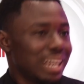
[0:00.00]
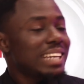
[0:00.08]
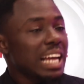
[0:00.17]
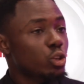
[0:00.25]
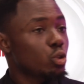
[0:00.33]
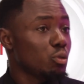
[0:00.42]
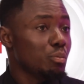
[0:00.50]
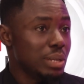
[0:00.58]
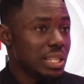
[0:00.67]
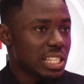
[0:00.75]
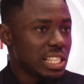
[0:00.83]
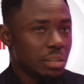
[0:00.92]
That shouldn't be
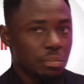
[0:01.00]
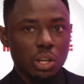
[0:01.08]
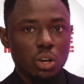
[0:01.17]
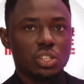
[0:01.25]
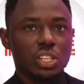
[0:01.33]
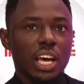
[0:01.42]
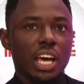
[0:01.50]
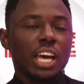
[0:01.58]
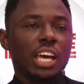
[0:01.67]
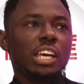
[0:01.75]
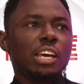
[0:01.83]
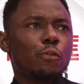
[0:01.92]
seen because
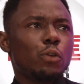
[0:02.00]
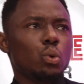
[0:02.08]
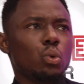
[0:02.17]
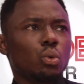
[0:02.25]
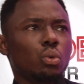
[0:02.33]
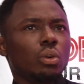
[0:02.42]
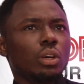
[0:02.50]
if you